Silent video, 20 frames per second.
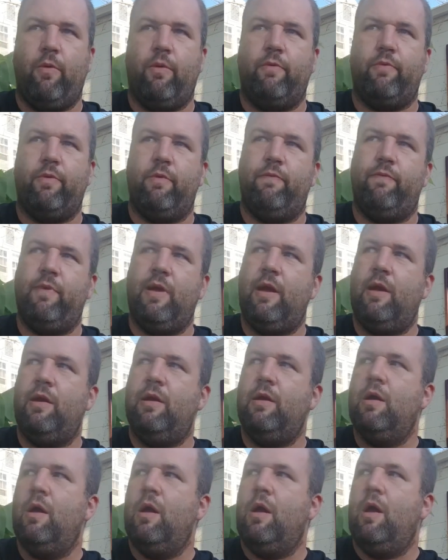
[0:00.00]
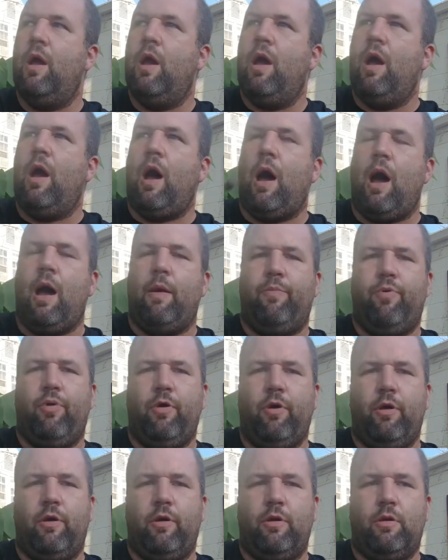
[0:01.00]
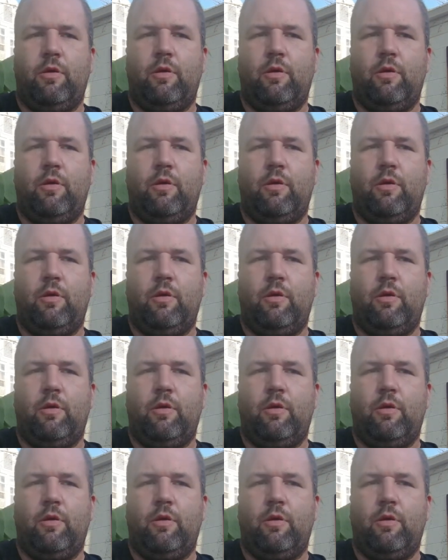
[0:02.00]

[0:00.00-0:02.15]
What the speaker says: one for the feed. I put